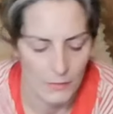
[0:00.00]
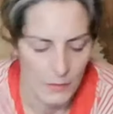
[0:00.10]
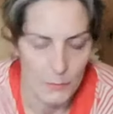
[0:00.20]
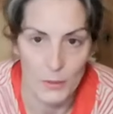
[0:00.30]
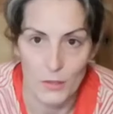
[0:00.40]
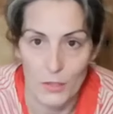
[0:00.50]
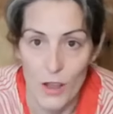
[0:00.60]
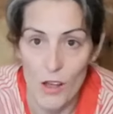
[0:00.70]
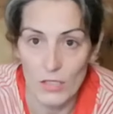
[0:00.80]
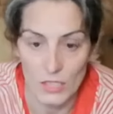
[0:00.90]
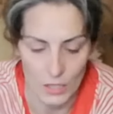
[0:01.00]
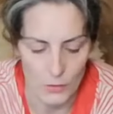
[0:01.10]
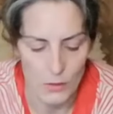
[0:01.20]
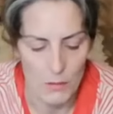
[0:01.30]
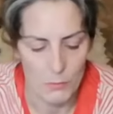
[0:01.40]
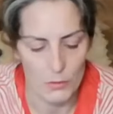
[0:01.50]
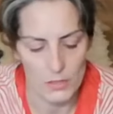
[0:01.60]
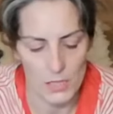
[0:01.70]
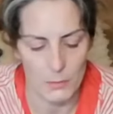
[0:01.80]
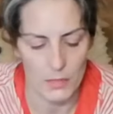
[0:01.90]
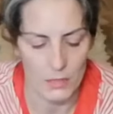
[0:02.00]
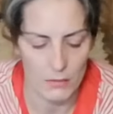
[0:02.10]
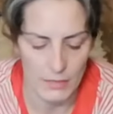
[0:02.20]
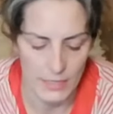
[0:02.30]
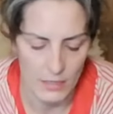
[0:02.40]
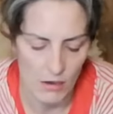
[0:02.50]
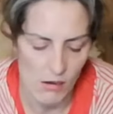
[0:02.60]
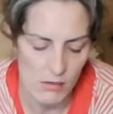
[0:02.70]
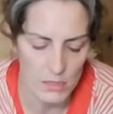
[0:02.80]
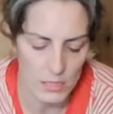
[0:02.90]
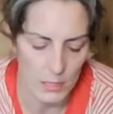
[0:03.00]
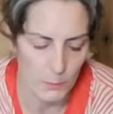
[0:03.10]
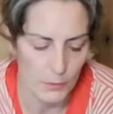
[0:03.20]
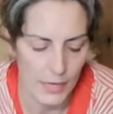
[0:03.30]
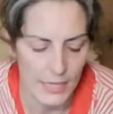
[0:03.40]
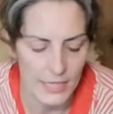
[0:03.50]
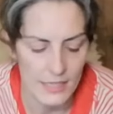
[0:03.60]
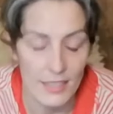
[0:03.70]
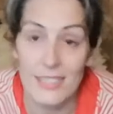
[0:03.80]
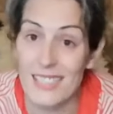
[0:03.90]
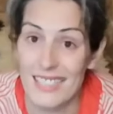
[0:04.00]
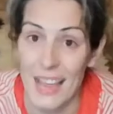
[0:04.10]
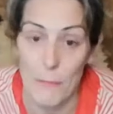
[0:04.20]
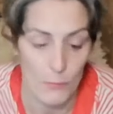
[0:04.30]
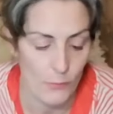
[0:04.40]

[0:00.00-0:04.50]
But you can also put some of the green onto the plate and stamp